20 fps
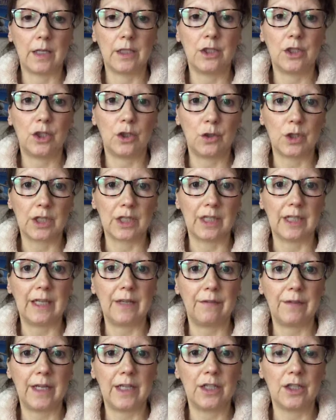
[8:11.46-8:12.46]
you just
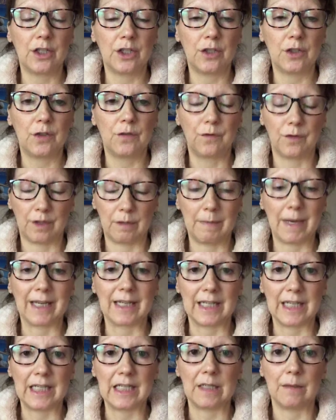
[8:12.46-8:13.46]
leave it for the
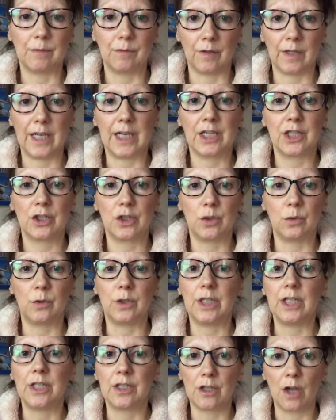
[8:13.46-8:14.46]
magnesium flakes to
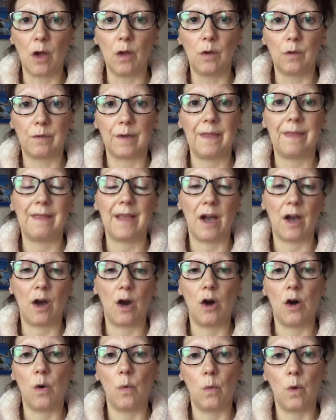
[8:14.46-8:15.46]
dissolve in that
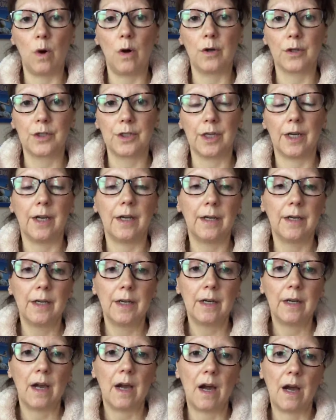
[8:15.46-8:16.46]
hot water,
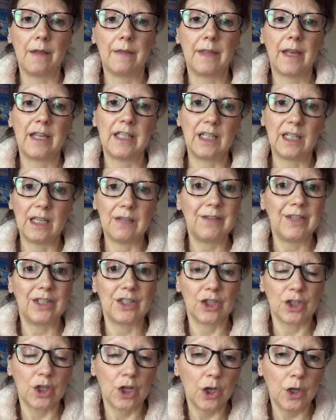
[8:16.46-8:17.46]
and then you leave it
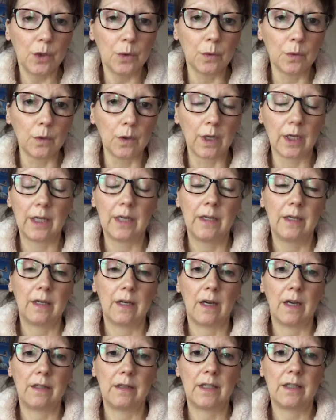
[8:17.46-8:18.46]
to cool,
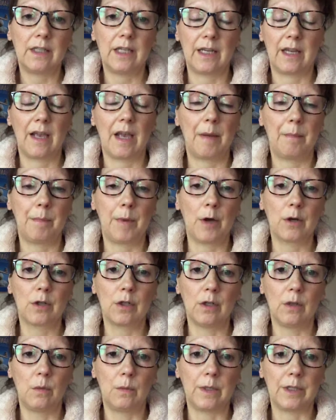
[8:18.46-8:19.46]
and then you get a
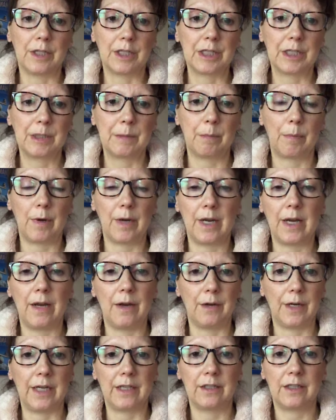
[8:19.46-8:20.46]
bottle with a spray
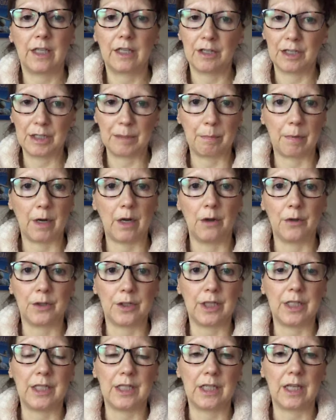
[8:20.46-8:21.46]
on it so you can spray it
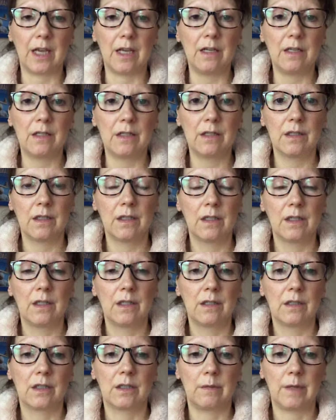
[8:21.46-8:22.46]
onto your skin.
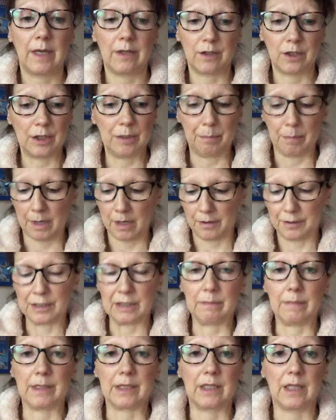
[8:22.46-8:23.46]
So I just spray it
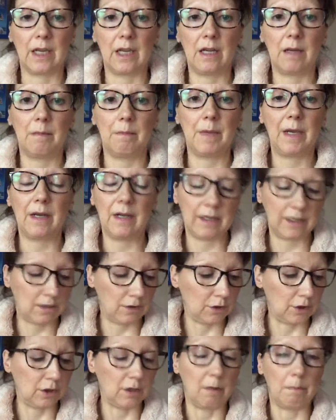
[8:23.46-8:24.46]
onto my skin, mainly
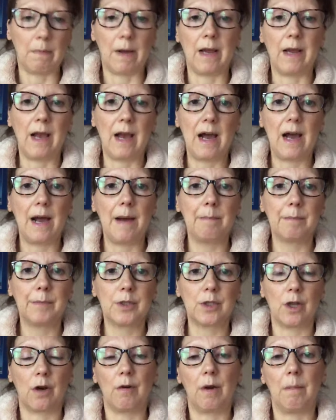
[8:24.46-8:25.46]
just on my
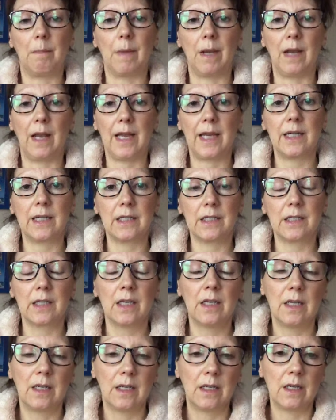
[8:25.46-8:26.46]
arms or on my legs,
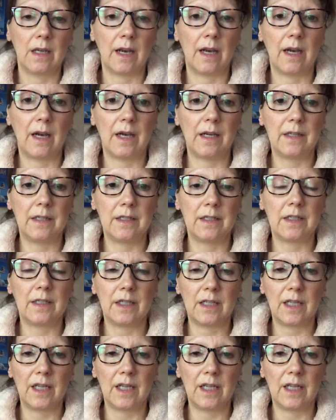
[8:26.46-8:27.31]
and